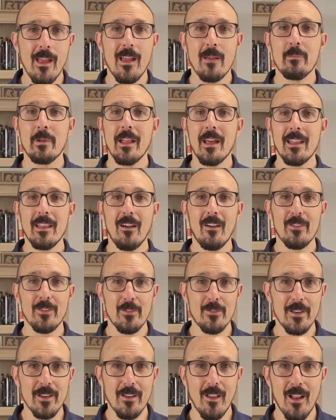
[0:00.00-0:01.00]
but I also
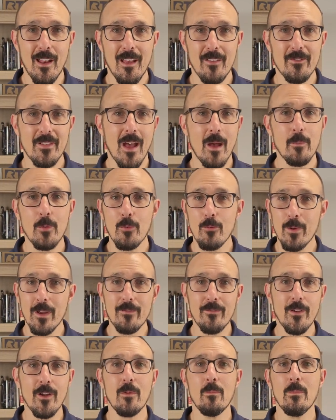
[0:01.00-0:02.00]
did not have time to
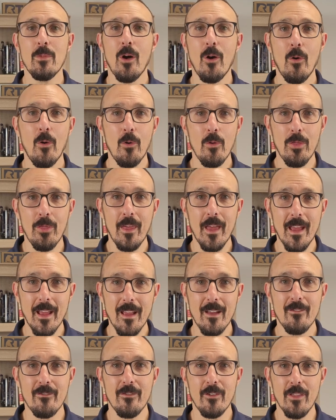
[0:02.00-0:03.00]
refilm the whole thing
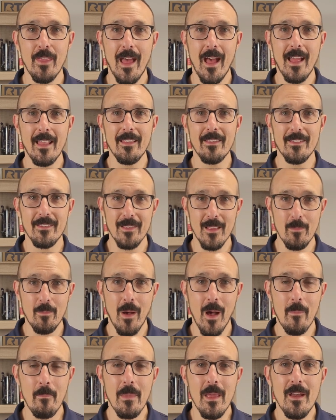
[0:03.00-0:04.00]
for that slip
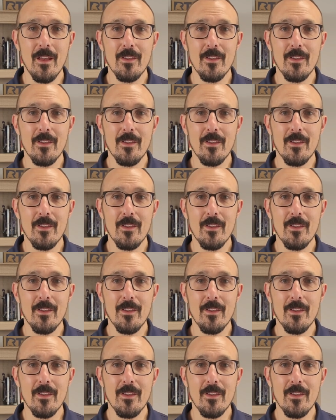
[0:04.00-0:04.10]
up.